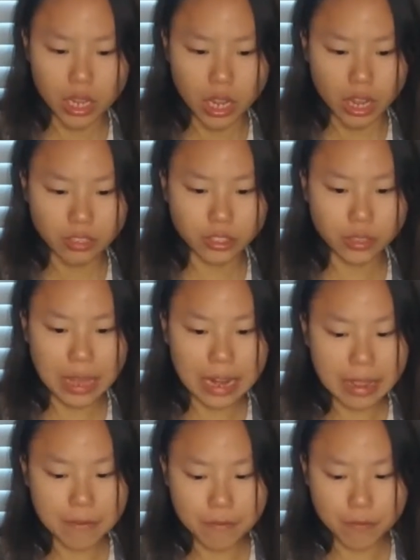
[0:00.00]
And so then
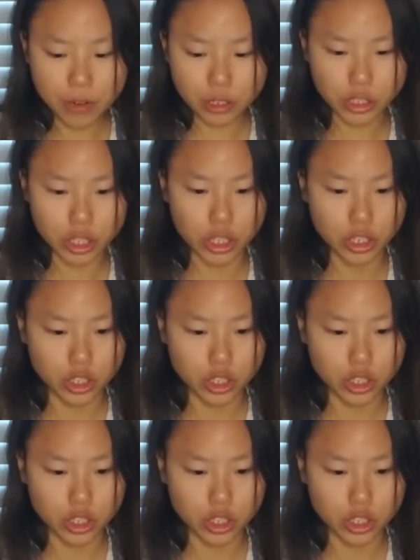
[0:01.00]
in verse